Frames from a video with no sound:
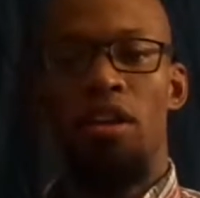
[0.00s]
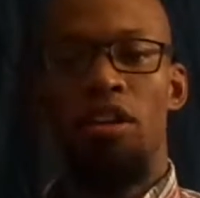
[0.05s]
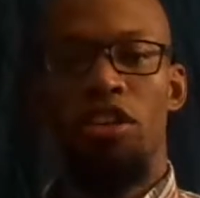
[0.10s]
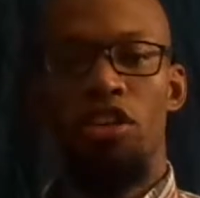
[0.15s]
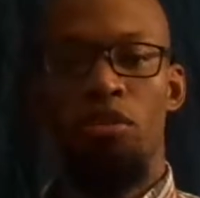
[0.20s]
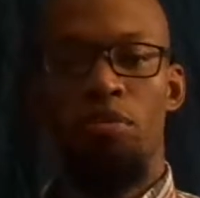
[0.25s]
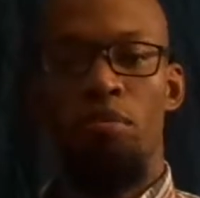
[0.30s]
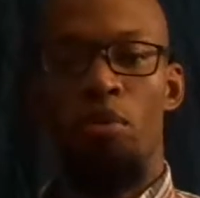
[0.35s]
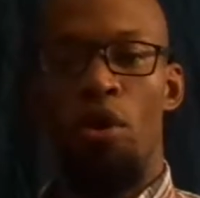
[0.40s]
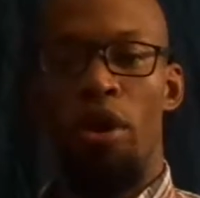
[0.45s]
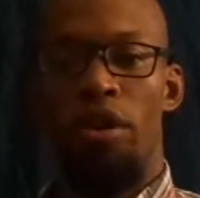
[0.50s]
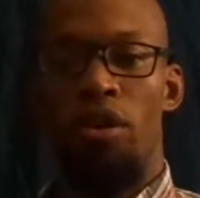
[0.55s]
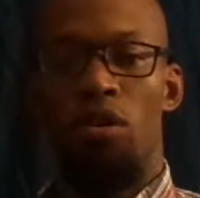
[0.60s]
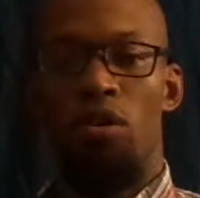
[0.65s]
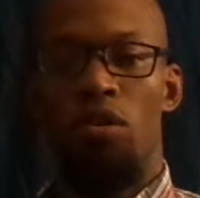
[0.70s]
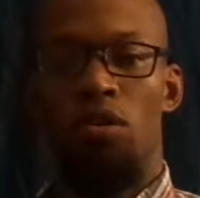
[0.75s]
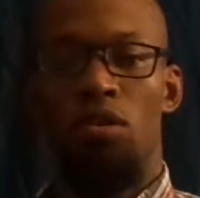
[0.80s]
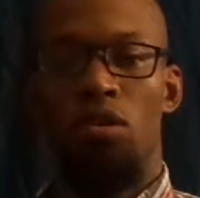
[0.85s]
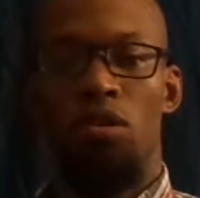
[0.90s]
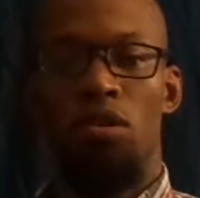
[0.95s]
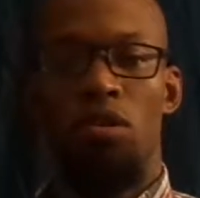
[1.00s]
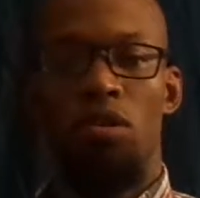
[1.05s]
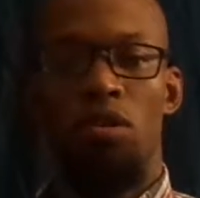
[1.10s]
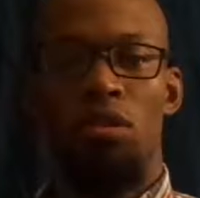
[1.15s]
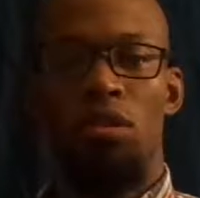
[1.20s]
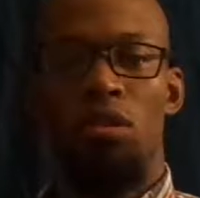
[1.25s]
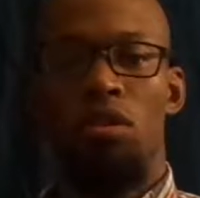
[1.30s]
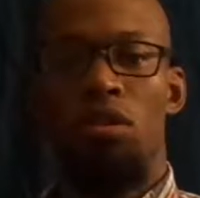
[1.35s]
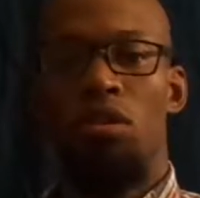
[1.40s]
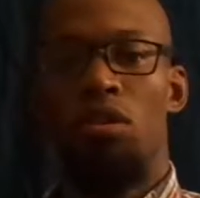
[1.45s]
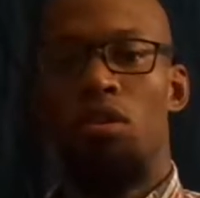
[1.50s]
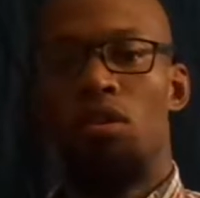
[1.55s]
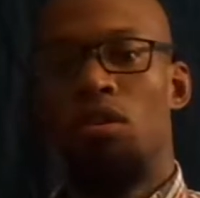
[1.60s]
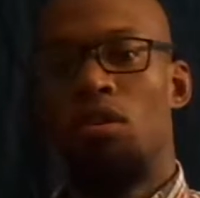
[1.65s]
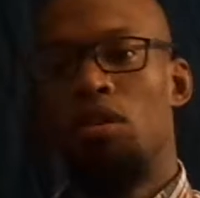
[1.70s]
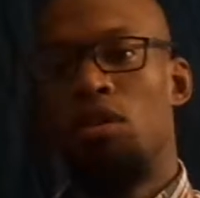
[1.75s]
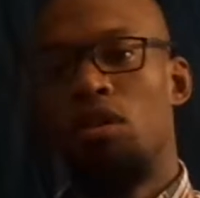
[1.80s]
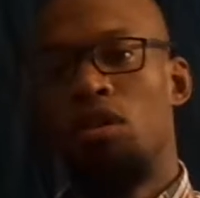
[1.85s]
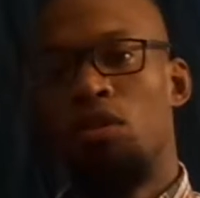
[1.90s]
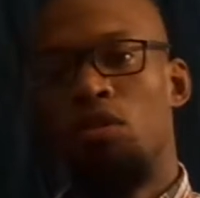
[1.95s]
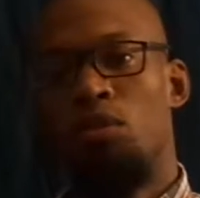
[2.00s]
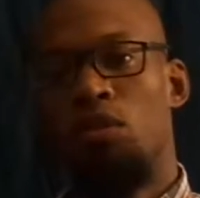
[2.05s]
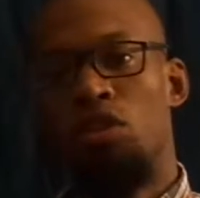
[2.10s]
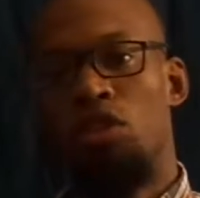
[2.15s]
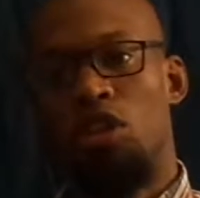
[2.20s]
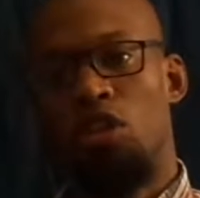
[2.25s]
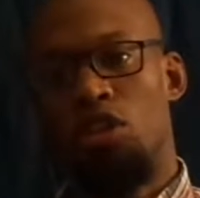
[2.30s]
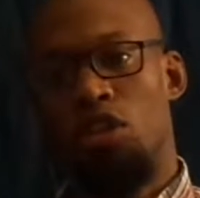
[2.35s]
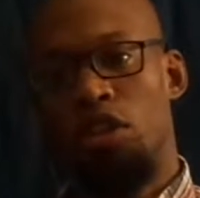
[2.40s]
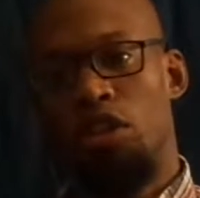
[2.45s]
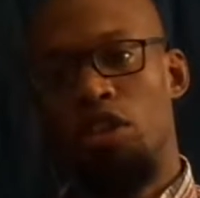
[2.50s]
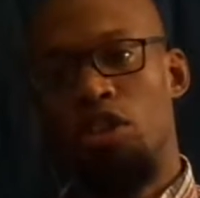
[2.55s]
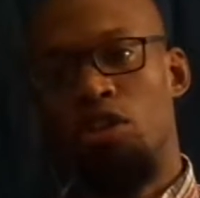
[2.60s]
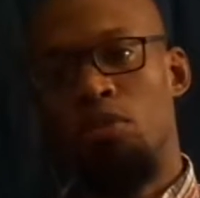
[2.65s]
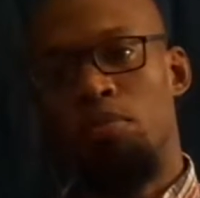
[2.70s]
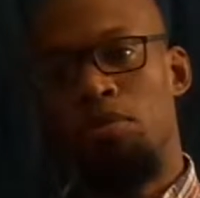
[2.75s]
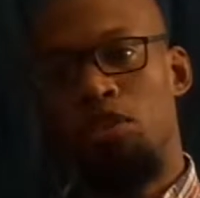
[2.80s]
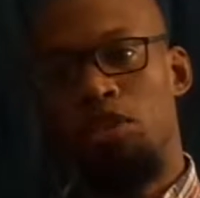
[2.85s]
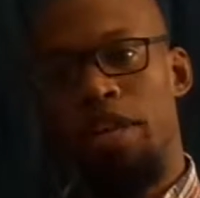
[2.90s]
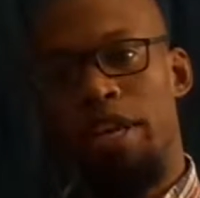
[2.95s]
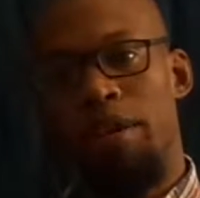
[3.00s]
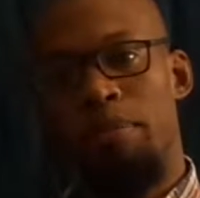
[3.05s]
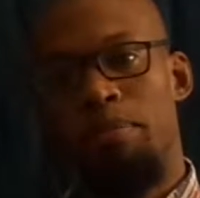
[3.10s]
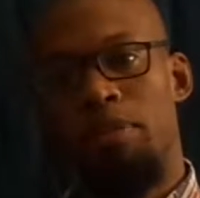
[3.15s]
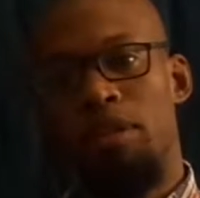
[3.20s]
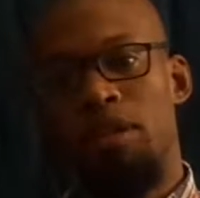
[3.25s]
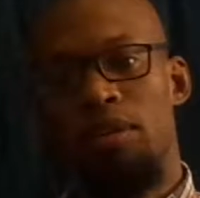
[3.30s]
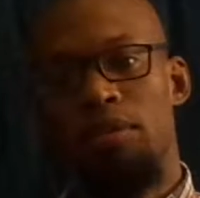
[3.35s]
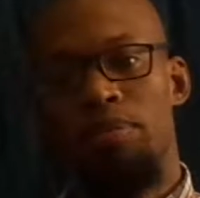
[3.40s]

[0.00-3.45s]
cuboidal, which are cube-shaped,